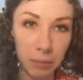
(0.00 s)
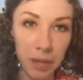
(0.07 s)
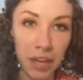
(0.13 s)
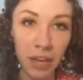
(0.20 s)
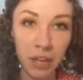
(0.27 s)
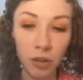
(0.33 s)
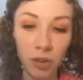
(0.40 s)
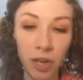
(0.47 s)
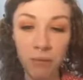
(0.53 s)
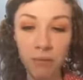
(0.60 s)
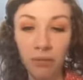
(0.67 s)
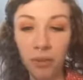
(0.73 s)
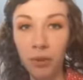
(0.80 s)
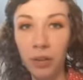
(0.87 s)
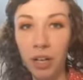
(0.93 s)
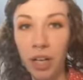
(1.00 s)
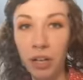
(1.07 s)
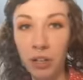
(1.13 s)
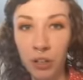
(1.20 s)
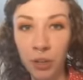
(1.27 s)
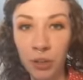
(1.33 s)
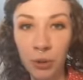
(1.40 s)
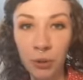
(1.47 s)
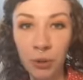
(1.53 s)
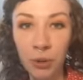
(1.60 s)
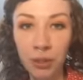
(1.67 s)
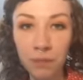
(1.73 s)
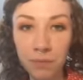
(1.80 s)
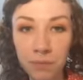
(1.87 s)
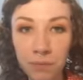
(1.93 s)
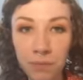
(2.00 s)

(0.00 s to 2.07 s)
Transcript: pink grapefruit and nude